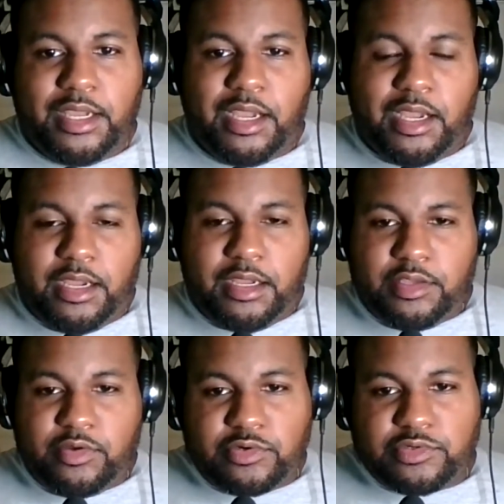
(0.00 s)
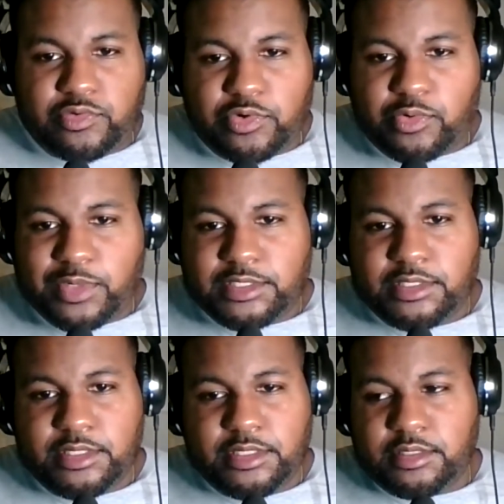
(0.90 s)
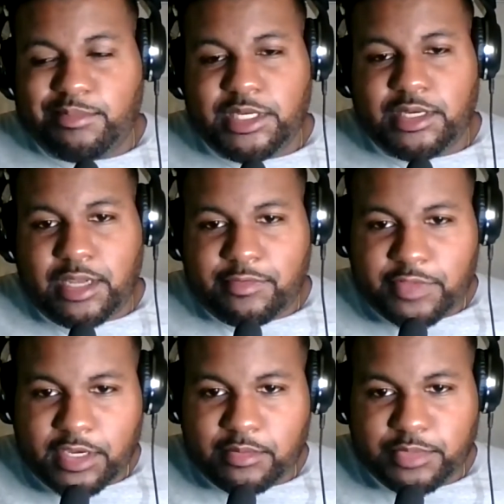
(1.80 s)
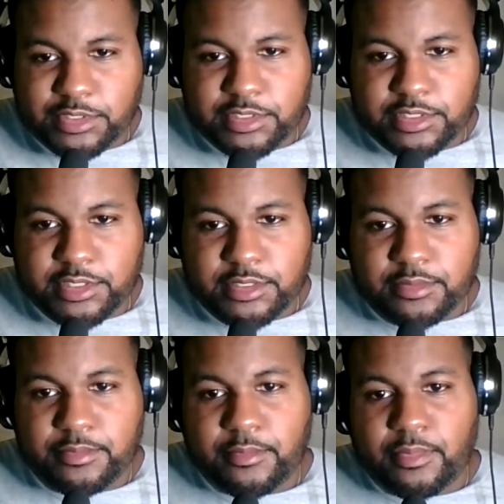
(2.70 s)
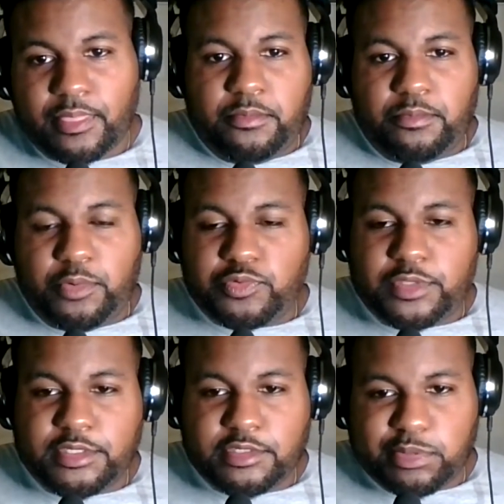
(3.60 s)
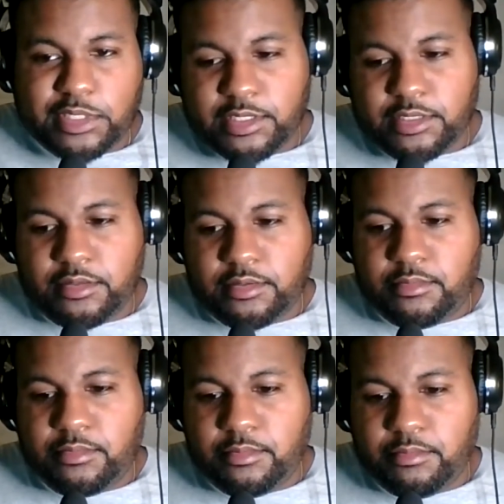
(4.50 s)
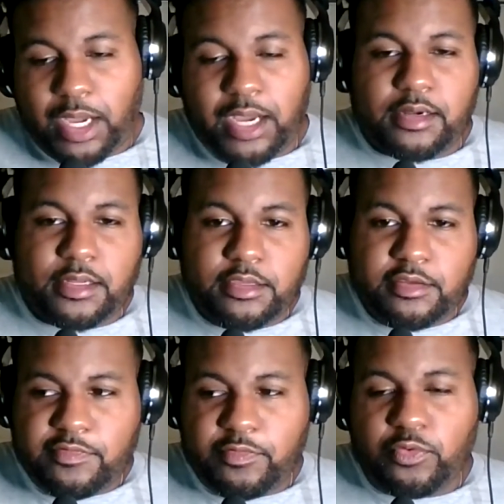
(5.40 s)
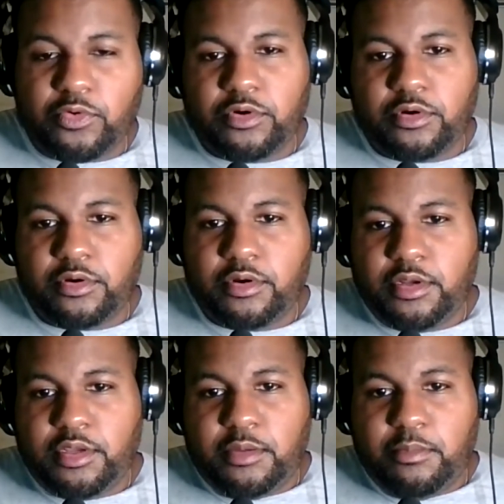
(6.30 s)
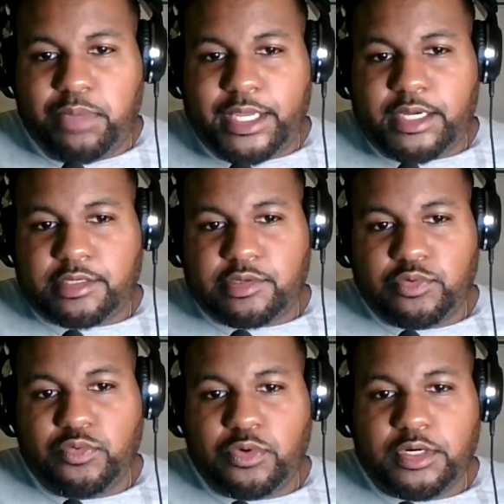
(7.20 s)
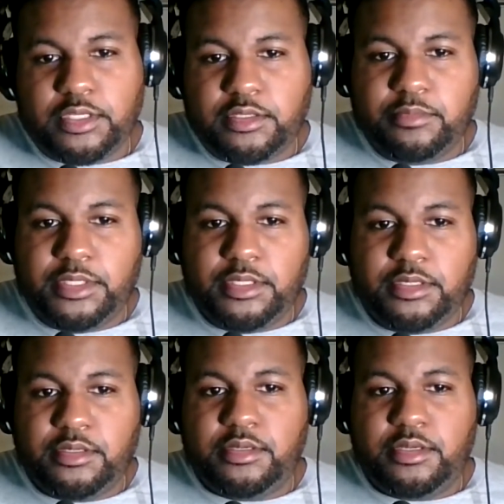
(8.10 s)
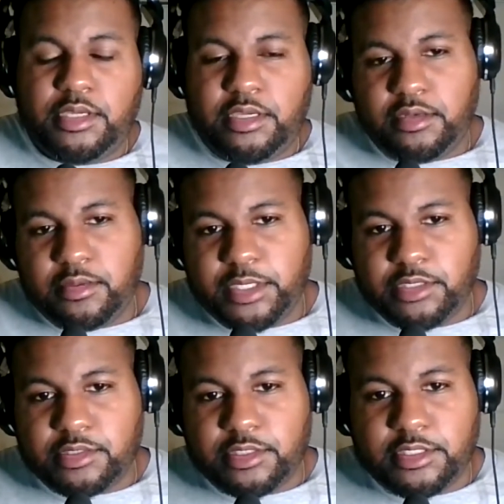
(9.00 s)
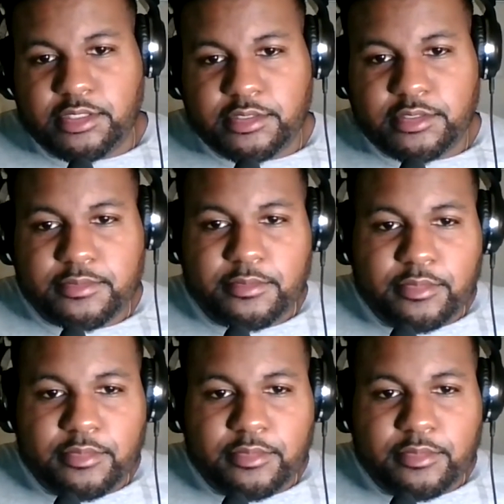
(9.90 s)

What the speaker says: And he also requested it to be a lifetime position. Both things played badly for blacks who wanted to be in the major leagues.